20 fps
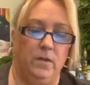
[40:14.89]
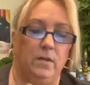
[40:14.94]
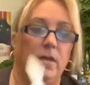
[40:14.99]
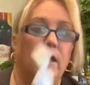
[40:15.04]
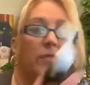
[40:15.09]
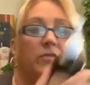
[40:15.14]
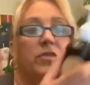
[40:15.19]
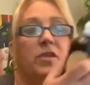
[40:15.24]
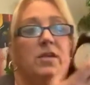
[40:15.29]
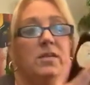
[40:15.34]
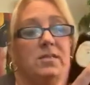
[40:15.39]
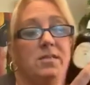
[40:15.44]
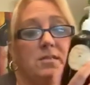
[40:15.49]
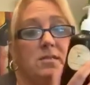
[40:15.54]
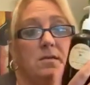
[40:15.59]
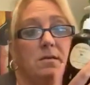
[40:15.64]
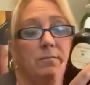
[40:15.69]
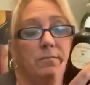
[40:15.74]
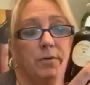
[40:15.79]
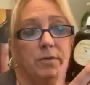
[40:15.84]
Now
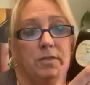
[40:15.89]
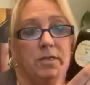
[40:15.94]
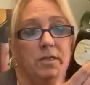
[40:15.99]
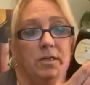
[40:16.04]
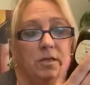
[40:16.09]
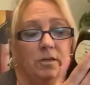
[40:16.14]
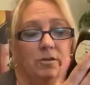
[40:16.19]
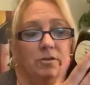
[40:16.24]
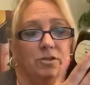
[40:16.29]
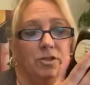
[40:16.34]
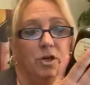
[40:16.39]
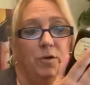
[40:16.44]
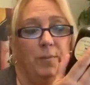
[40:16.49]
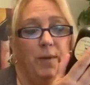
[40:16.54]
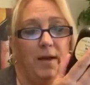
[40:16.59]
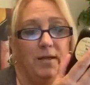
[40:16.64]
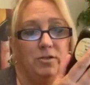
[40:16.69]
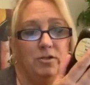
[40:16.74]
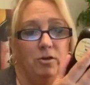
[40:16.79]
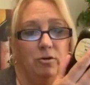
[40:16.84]
this particular soap
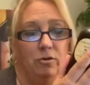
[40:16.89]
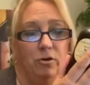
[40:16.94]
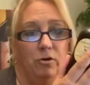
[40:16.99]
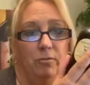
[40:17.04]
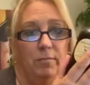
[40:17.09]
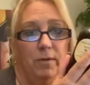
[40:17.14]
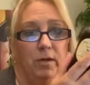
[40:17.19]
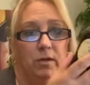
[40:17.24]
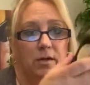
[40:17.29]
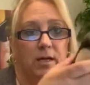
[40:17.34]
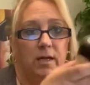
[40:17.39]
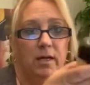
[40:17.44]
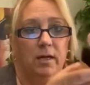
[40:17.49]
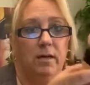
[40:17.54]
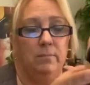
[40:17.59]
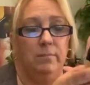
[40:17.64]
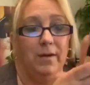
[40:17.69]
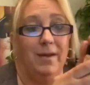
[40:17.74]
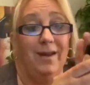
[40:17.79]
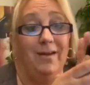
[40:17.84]
has no goat milk in
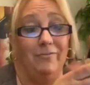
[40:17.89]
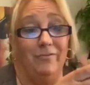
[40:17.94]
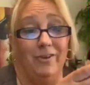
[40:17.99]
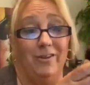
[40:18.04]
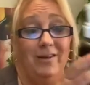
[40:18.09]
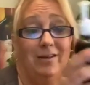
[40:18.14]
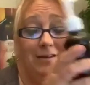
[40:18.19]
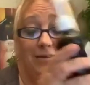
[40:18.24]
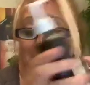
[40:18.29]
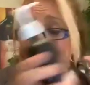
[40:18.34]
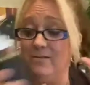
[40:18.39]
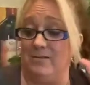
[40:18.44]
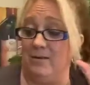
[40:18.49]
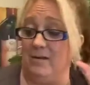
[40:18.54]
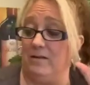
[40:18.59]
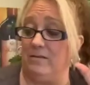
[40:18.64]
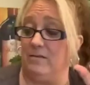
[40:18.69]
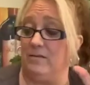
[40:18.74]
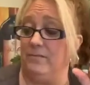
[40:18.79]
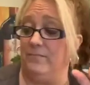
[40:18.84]
it, but everything else
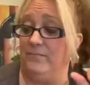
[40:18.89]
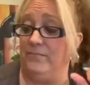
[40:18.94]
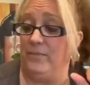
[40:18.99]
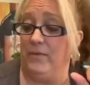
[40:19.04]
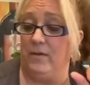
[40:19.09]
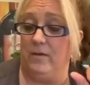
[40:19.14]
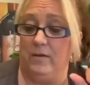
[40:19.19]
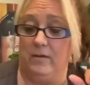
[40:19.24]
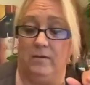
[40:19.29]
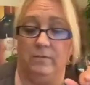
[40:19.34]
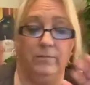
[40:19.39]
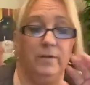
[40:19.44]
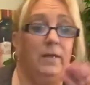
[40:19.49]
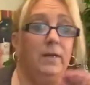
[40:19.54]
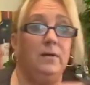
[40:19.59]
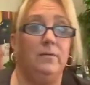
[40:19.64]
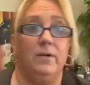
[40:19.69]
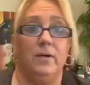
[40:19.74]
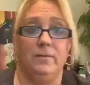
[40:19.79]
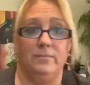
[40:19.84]
does. But
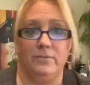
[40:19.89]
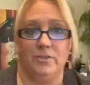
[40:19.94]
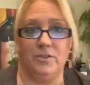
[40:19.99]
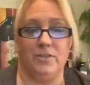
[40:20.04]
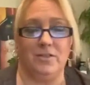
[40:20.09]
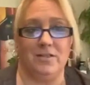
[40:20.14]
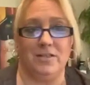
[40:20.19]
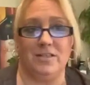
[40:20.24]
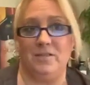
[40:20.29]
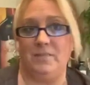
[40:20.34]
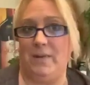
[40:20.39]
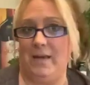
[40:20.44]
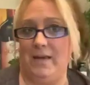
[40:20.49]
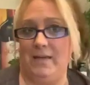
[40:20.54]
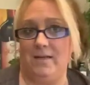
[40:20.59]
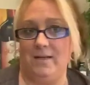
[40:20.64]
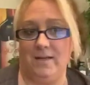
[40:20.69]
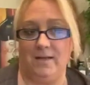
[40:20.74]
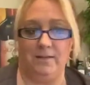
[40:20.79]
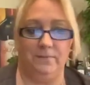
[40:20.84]
anyway, she's
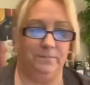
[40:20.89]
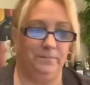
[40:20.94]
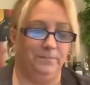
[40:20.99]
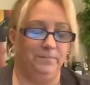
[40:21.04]
expanding.